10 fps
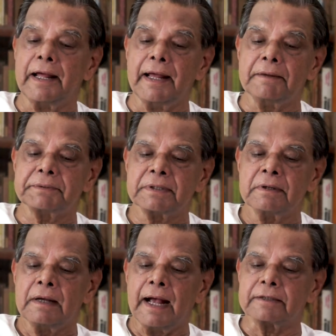leaves,
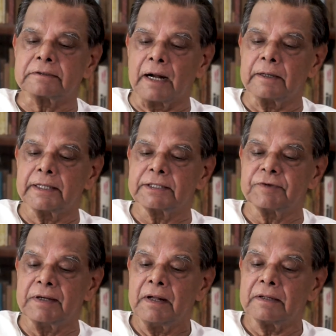as thunder
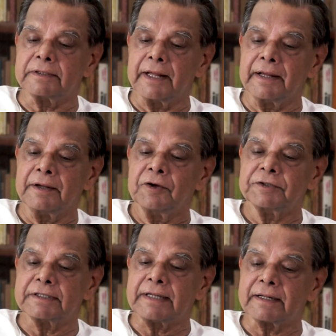sweeps, they,
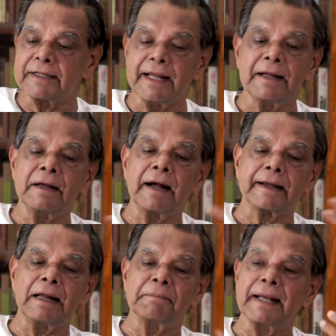see that they
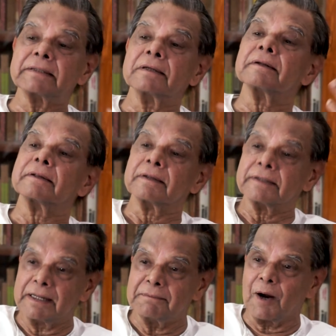again makes
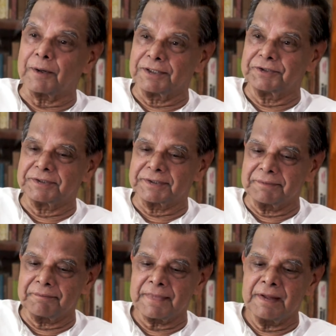the immortals.
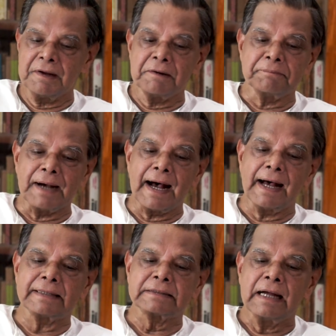You
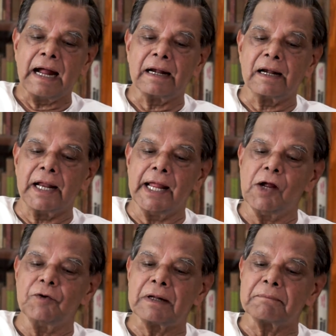pass and
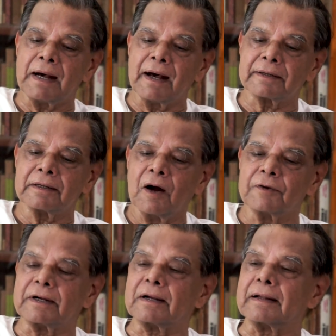leave their mark
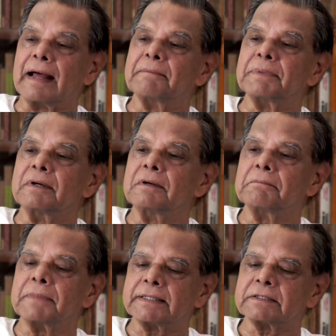on the
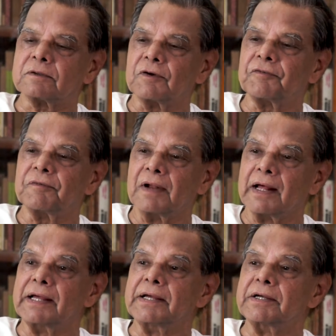trampled dust of
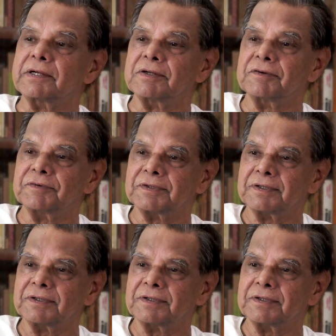life.